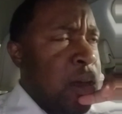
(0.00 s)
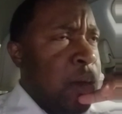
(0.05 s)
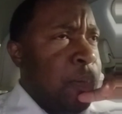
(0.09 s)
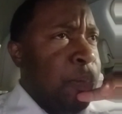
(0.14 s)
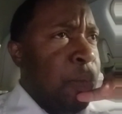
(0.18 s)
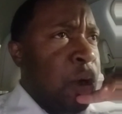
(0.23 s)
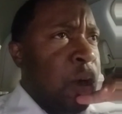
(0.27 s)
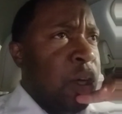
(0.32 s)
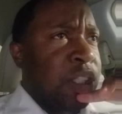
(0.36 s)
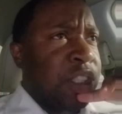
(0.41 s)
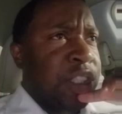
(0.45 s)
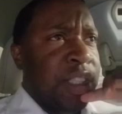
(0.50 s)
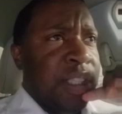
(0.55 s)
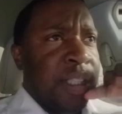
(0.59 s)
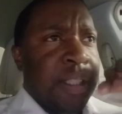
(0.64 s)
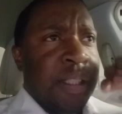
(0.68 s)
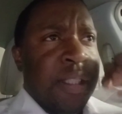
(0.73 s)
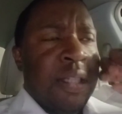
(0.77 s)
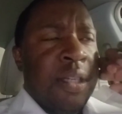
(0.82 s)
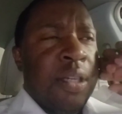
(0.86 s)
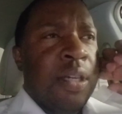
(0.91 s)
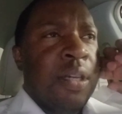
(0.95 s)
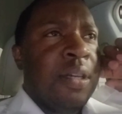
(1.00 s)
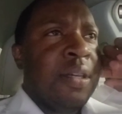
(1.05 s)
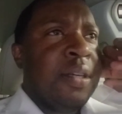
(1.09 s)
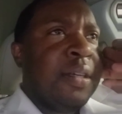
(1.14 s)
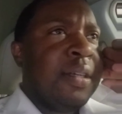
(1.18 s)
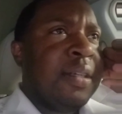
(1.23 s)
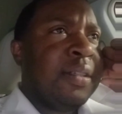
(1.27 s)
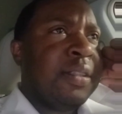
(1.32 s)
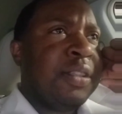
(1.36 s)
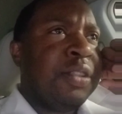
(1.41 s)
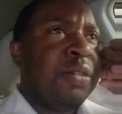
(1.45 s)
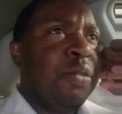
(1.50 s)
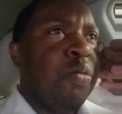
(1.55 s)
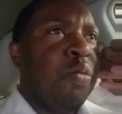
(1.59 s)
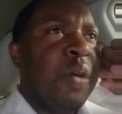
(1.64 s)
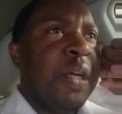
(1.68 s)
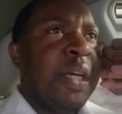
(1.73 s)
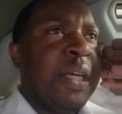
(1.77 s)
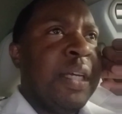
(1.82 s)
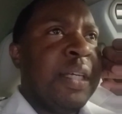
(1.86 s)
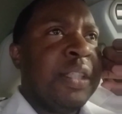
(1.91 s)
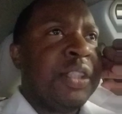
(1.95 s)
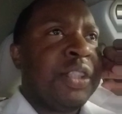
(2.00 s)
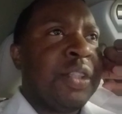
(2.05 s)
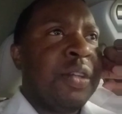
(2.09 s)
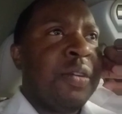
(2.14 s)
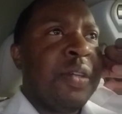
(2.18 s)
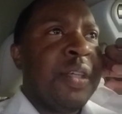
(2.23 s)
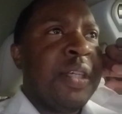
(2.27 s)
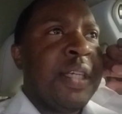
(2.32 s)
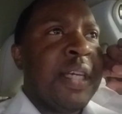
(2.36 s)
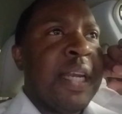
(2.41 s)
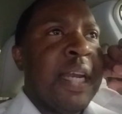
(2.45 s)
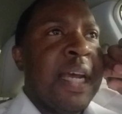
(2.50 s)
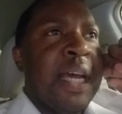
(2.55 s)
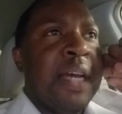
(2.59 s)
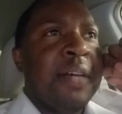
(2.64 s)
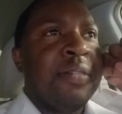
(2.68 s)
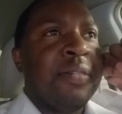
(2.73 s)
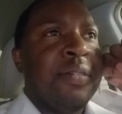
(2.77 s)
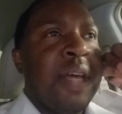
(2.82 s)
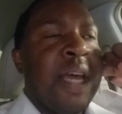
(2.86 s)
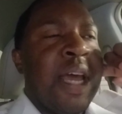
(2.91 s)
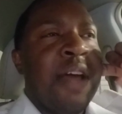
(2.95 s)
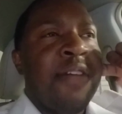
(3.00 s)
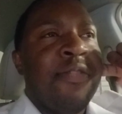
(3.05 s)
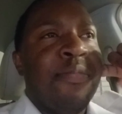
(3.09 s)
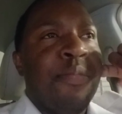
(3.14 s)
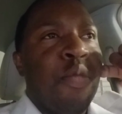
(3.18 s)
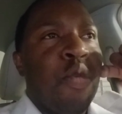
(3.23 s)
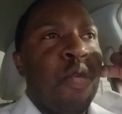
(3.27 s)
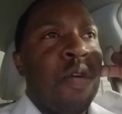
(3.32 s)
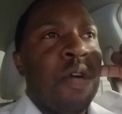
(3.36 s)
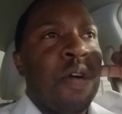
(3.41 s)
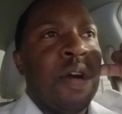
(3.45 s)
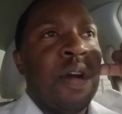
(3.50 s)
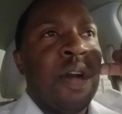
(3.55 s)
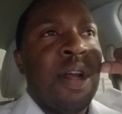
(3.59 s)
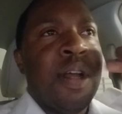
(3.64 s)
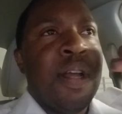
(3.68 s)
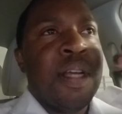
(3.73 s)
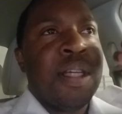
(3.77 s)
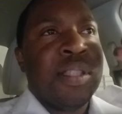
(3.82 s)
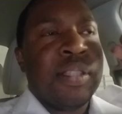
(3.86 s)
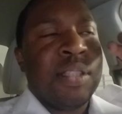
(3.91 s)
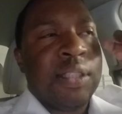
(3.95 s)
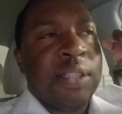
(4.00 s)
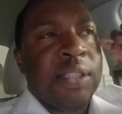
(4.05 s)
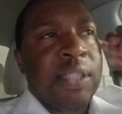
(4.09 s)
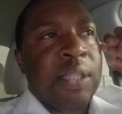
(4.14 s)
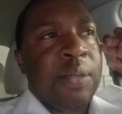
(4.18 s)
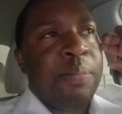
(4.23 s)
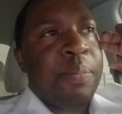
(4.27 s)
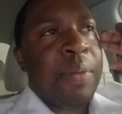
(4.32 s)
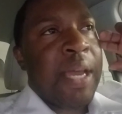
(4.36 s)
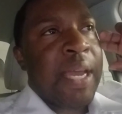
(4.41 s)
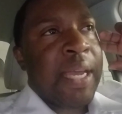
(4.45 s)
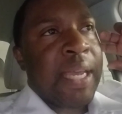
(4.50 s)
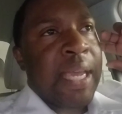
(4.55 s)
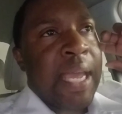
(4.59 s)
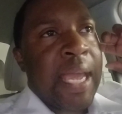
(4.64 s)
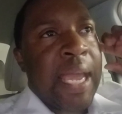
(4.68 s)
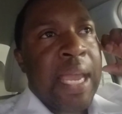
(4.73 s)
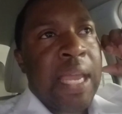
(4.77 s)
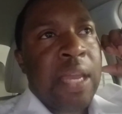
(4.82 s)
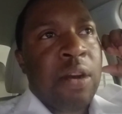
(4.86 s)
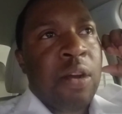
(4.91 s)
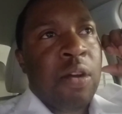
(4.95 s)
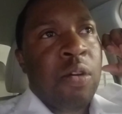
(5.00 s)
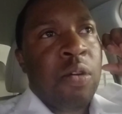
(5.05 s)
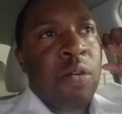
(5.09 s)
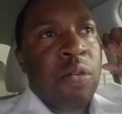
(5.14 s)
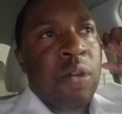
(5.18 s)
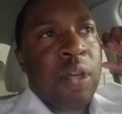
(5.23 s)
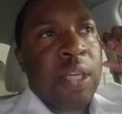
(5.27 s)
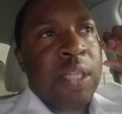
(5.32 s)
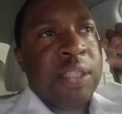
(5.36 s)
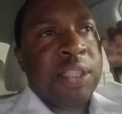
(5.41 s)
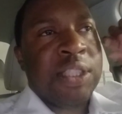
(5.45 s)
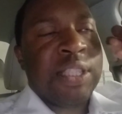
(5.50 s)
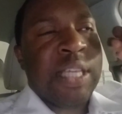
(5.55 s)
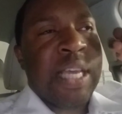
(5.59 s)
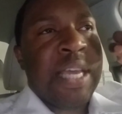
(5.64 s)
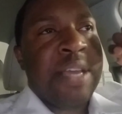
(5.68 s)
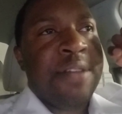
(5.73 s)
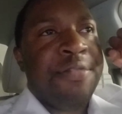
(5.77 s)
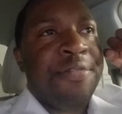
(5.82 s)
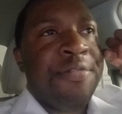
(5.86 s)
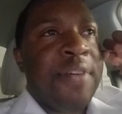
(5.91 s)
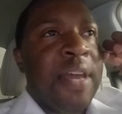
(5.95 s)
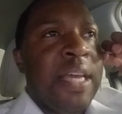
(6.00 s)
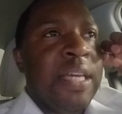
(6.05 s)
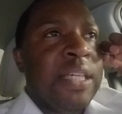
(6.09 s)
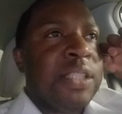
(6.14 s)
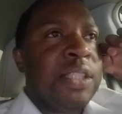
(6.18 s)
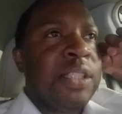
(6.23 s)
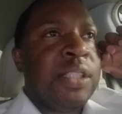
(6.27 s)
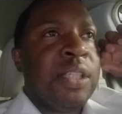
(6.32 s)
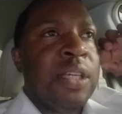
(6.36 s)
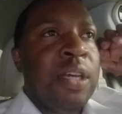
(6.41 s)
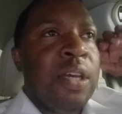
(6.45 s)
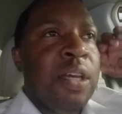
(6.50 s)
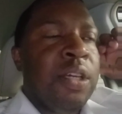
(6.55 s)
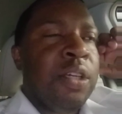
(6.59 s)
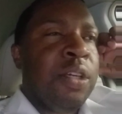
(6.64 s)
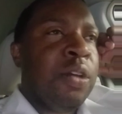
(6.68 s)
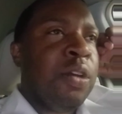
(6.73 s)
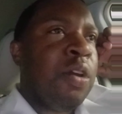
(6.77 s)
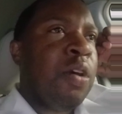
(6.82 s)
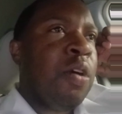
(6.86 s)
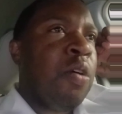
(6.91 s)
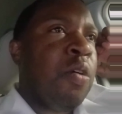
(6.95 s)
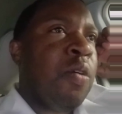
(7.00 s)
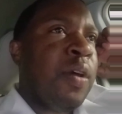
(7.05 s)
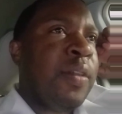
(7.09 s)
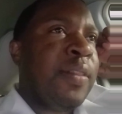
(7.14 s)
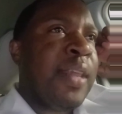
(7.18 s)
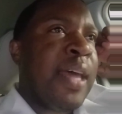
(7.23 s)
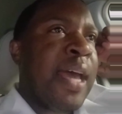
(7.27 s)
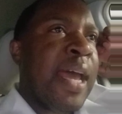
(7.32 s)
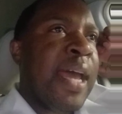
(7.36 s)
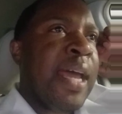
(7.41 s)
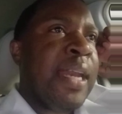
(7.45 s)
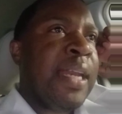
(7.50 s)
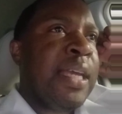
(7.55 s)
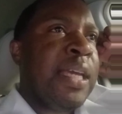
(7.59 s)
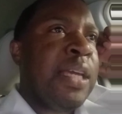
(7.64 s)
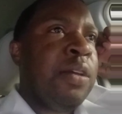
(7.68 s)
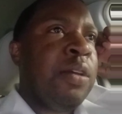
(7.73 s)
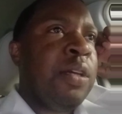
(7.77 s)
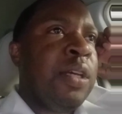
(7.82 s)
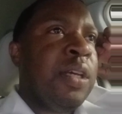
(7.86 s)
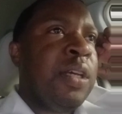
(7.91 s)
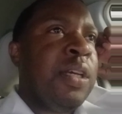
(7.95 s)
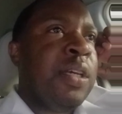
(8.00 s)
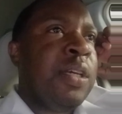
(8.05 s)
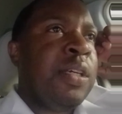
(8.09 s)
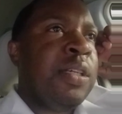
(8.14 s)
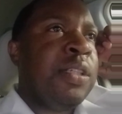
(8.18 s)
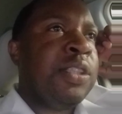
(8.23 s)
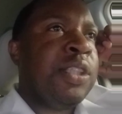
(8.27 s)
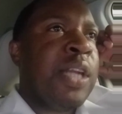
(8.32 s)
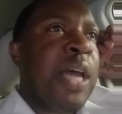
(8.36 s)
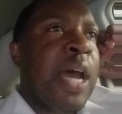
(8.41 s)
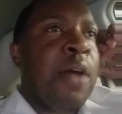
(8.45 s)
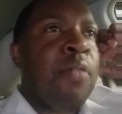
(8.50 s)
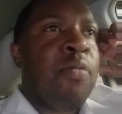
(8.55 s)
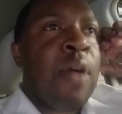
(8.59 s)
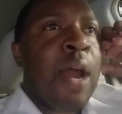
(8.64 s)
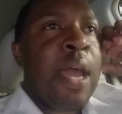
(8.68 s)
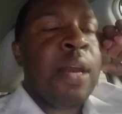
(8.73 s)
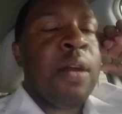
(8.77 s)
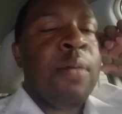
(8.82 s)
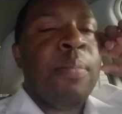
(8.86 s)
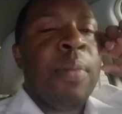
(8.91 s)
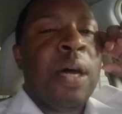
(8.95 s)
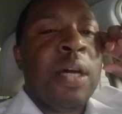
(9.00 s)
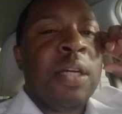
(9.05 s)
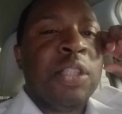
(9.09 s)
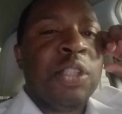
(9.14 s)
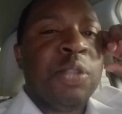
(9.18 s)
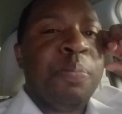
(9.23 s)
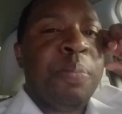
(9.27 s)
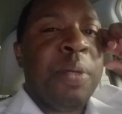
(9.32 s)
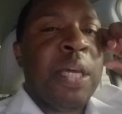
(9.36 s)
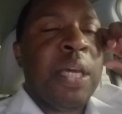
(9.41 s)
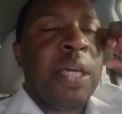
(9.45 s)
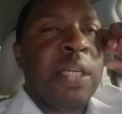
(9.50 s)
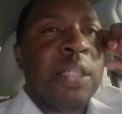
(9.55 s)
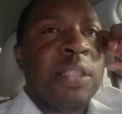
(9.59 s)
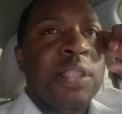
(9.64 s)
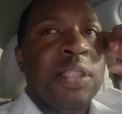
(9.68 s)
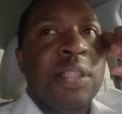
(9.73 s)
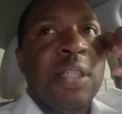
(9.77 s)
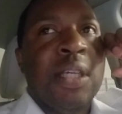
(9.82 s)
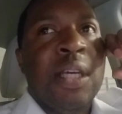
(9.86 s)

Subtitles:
Boston to win so he can have more to sit back and hate on and save face, that he's not right about his picks.